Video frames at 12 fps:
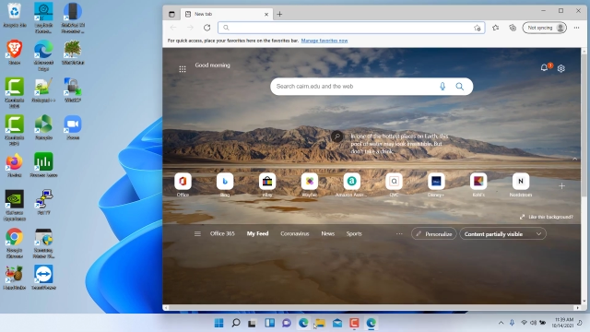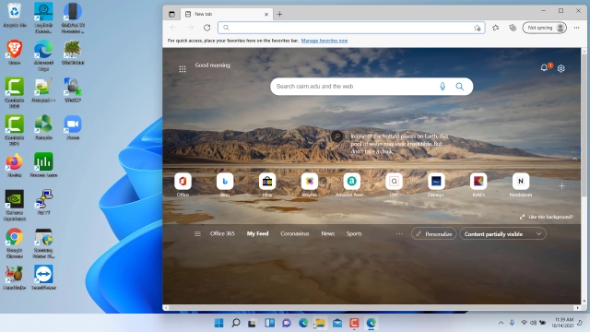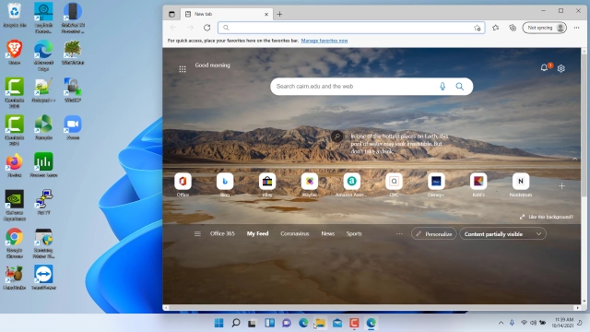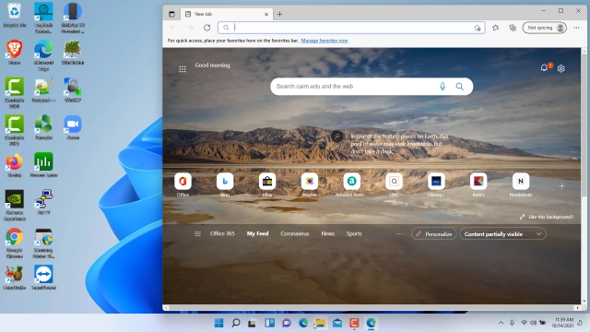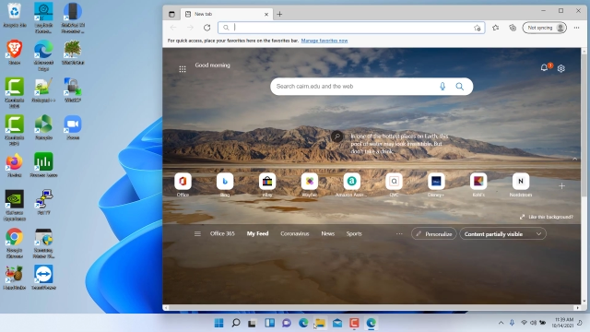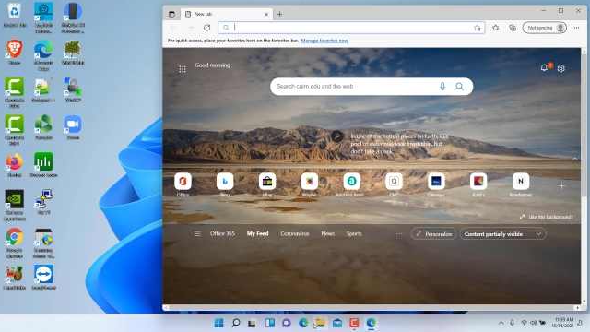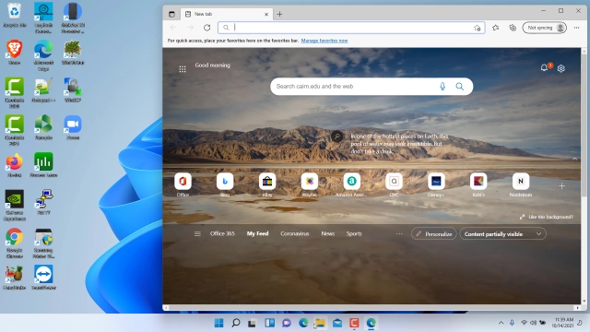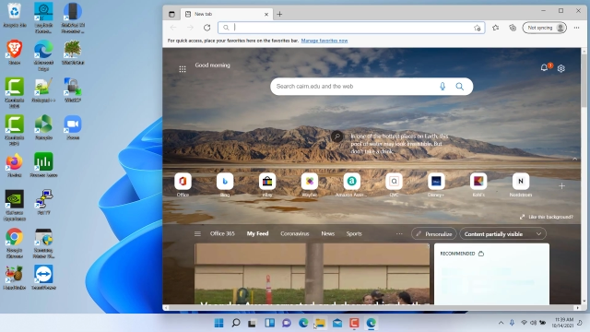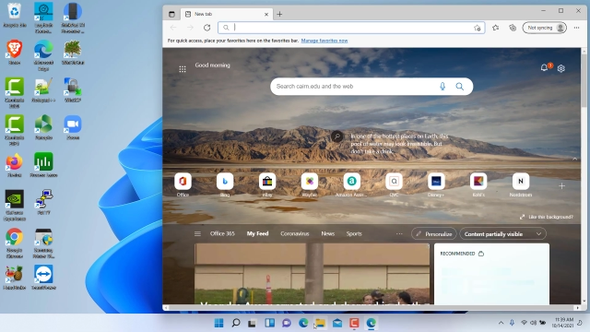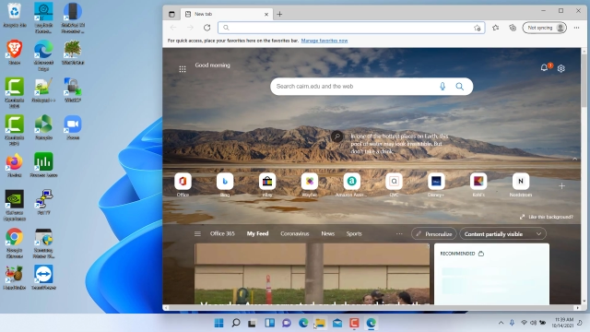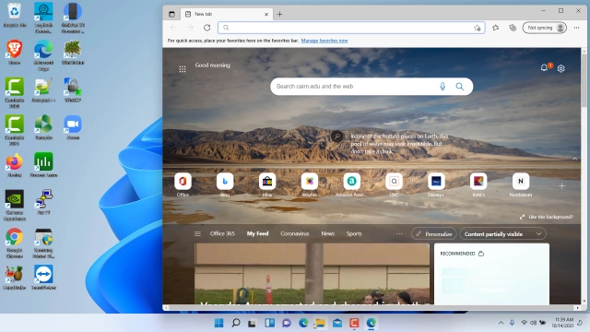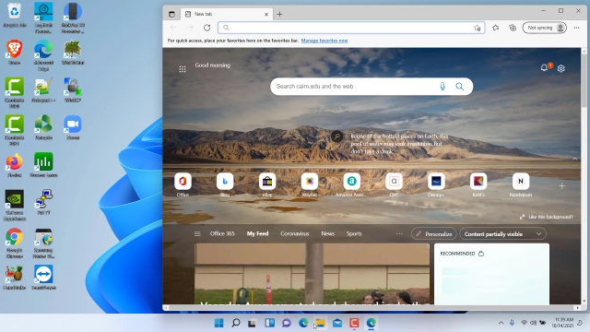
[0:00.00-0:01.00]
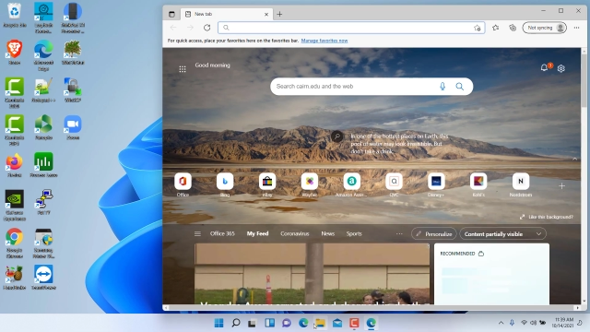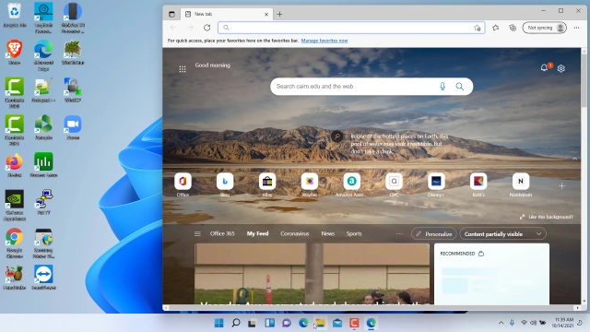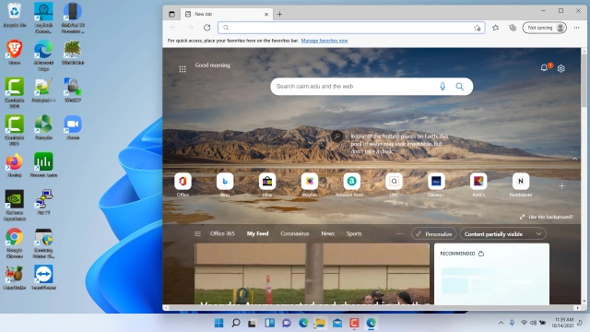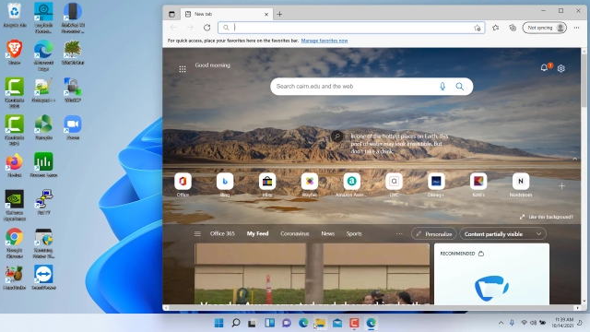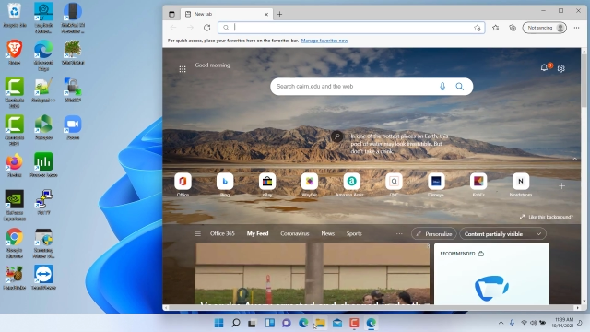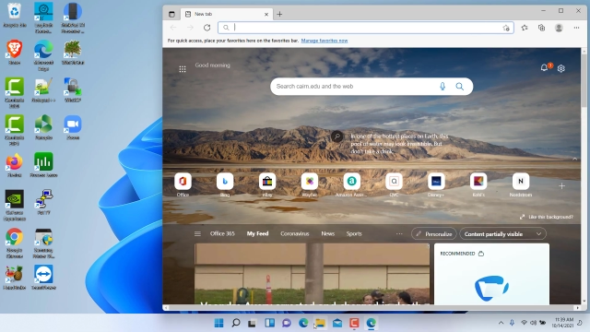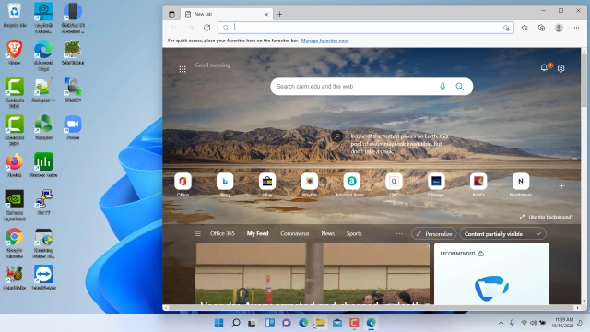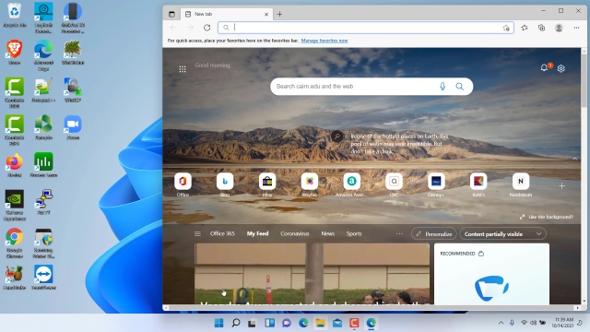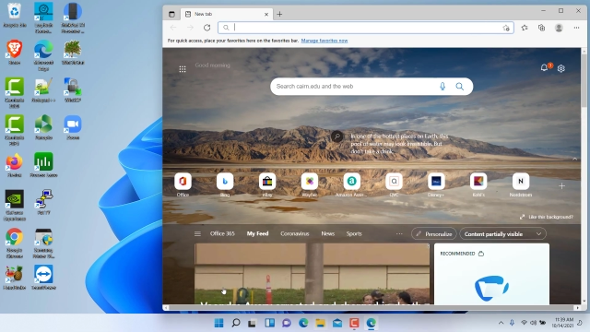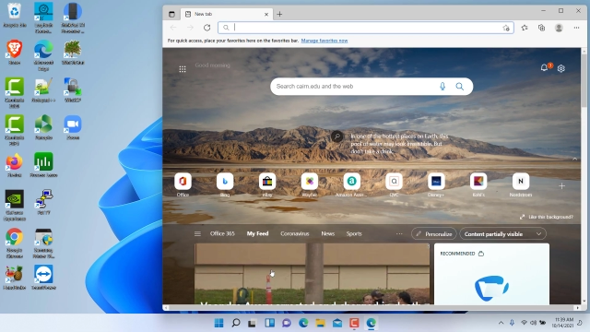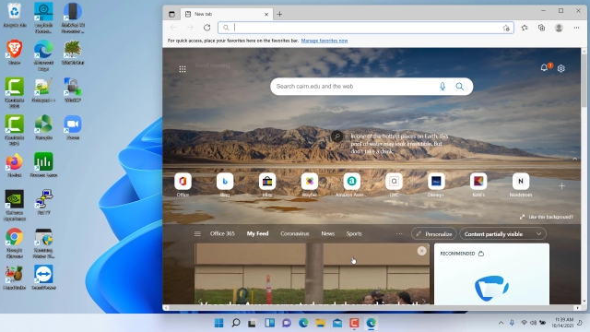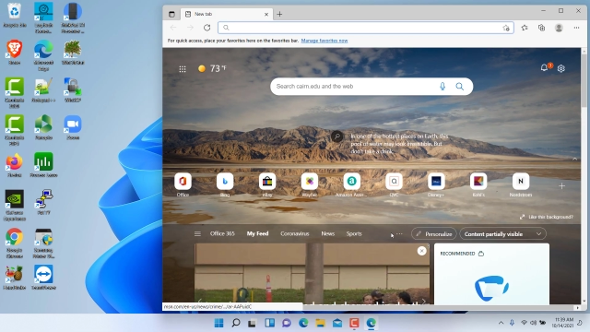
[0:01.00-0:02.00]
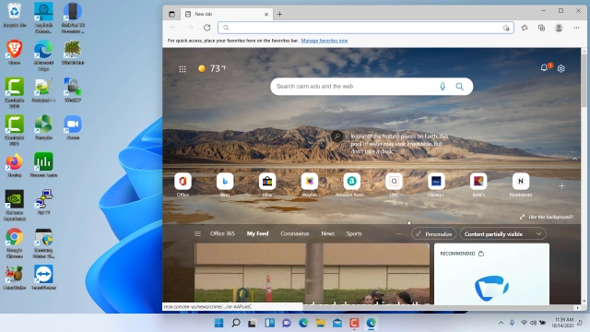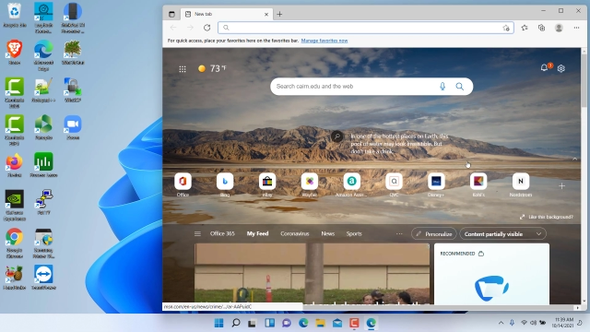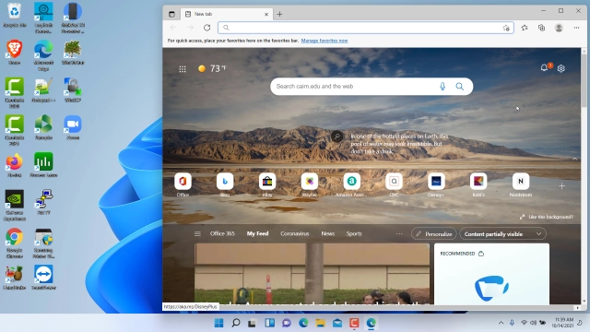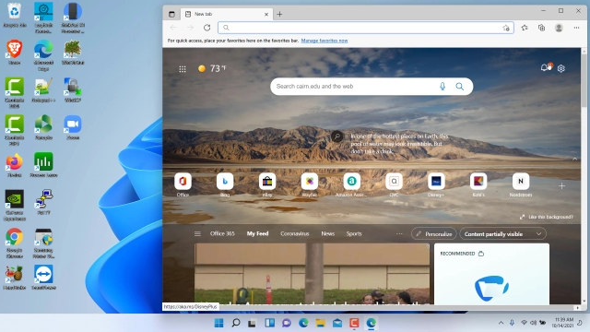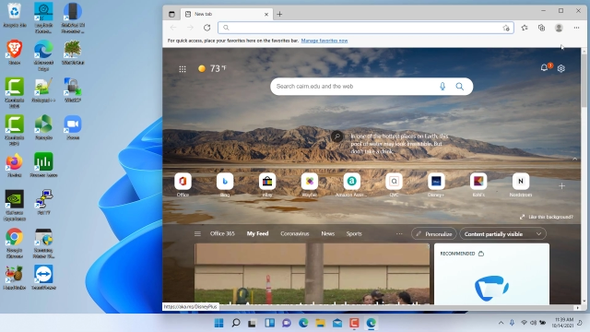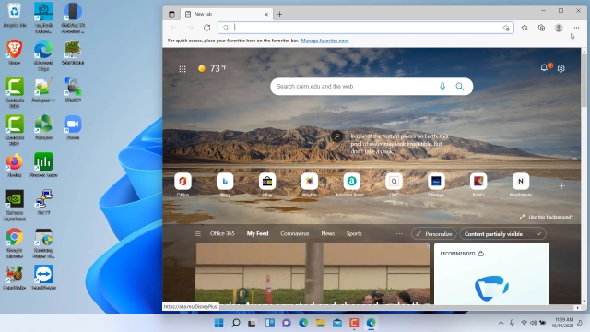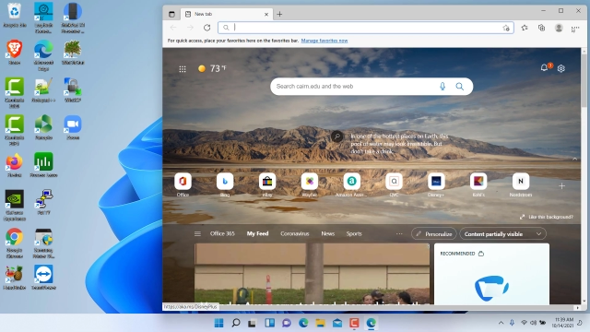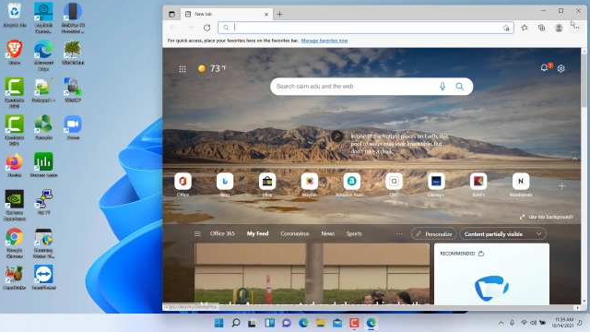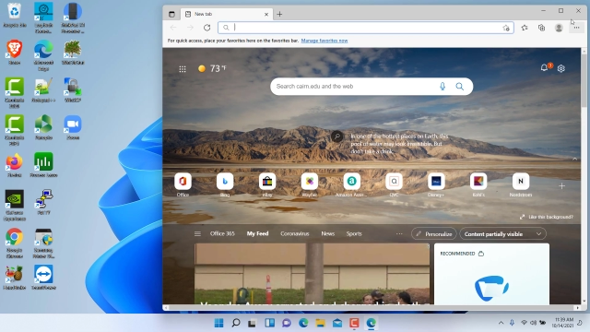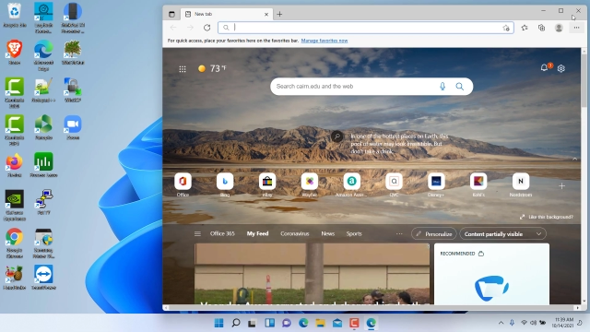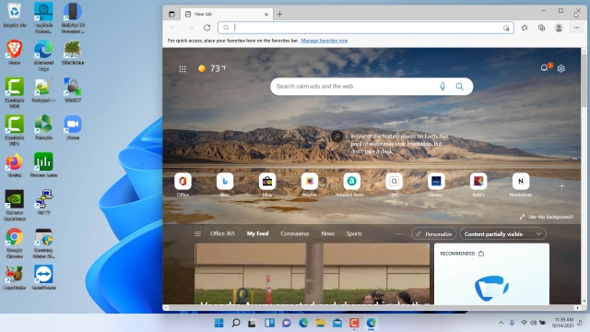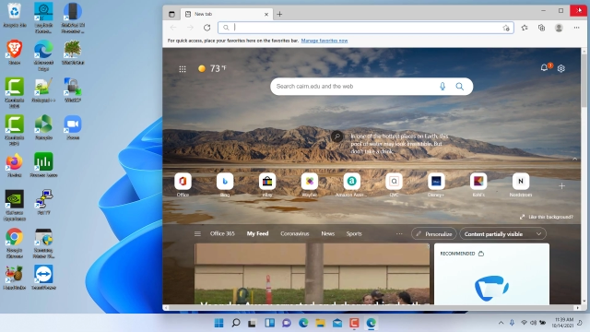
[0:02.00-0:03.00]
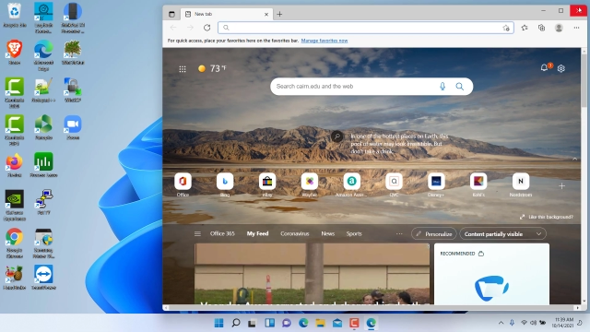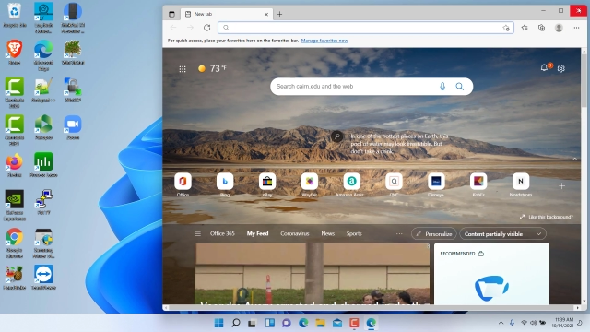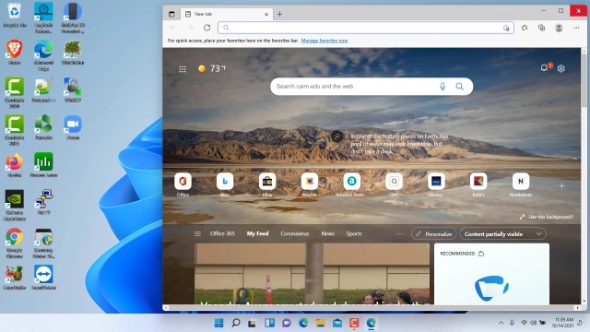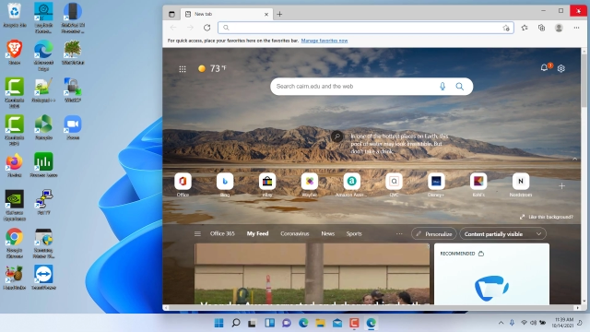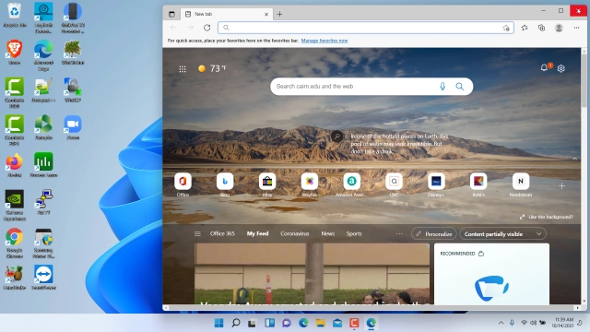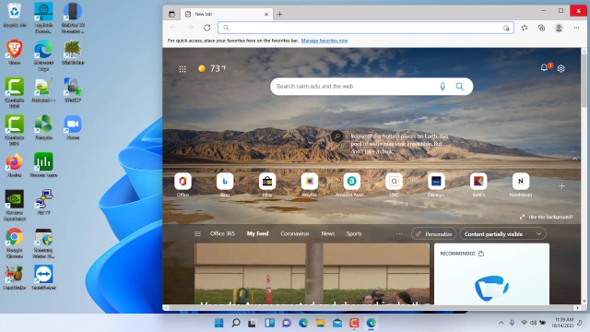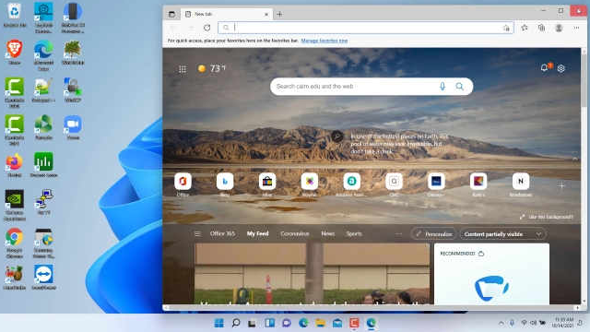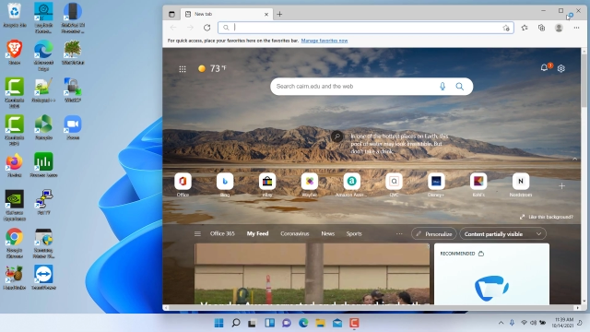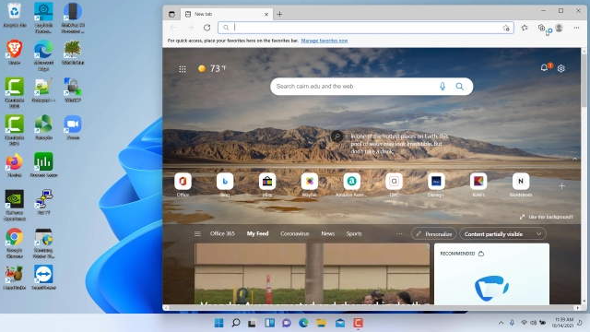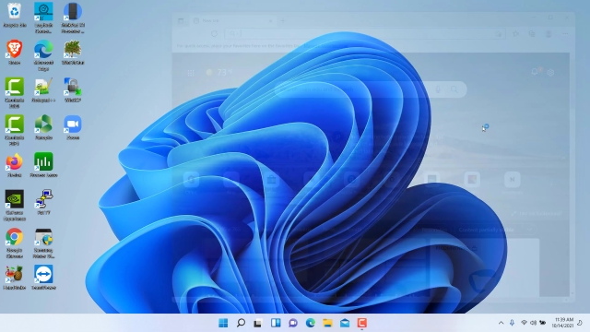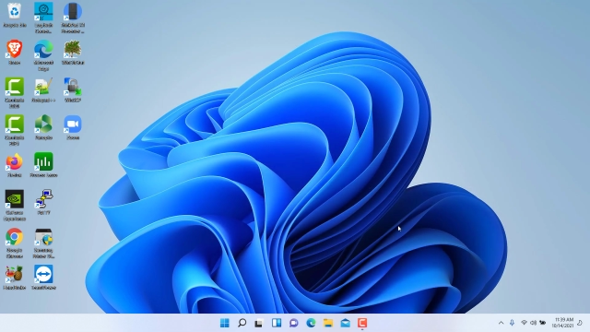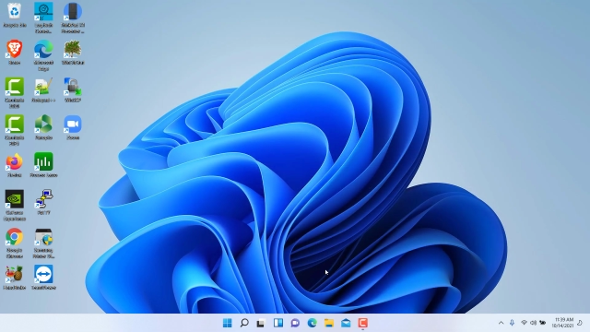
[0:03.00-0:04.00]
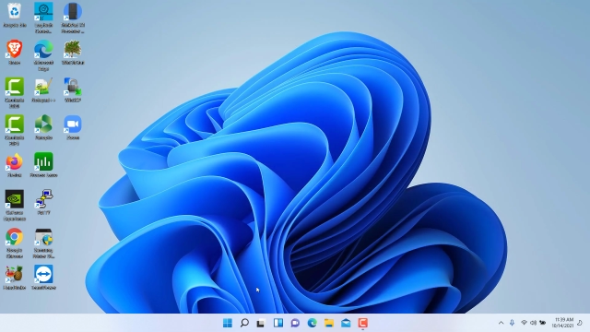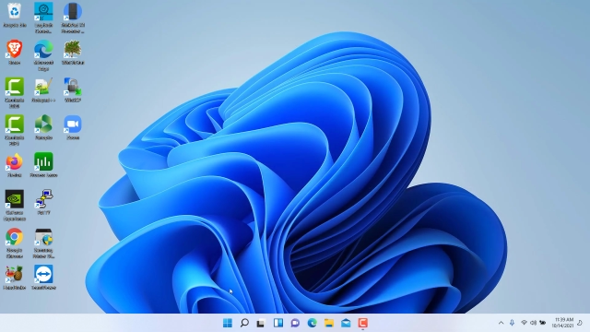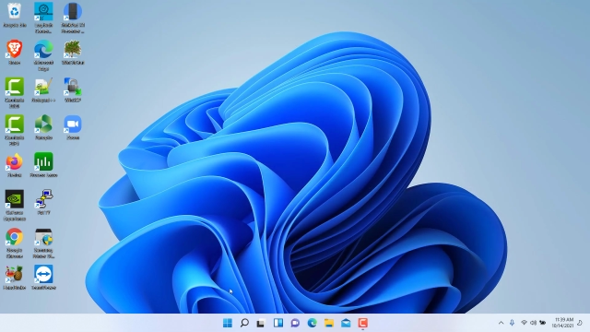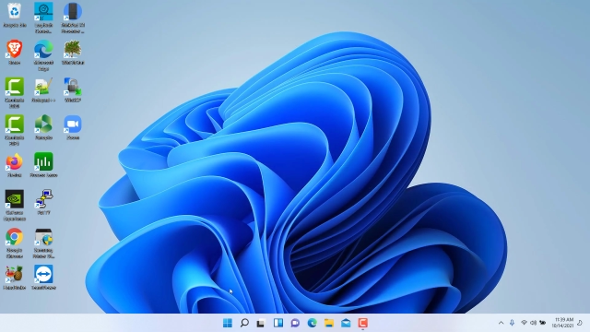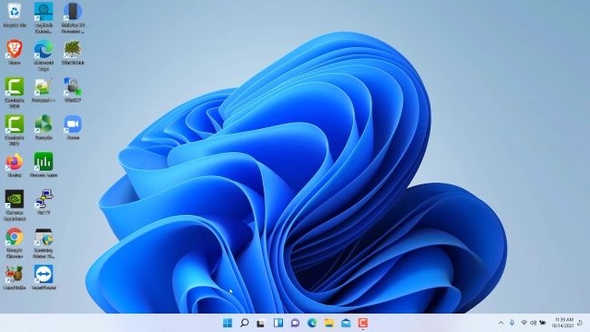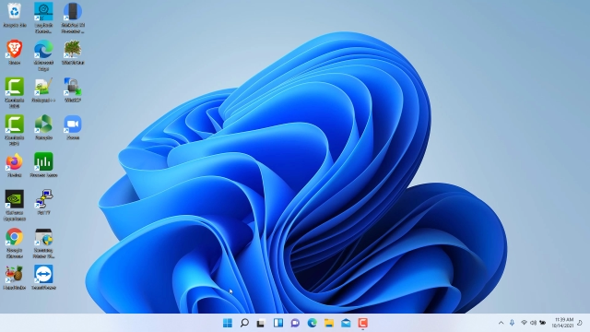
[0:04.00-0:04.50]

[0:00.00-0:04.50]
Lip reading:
(no speaker visible)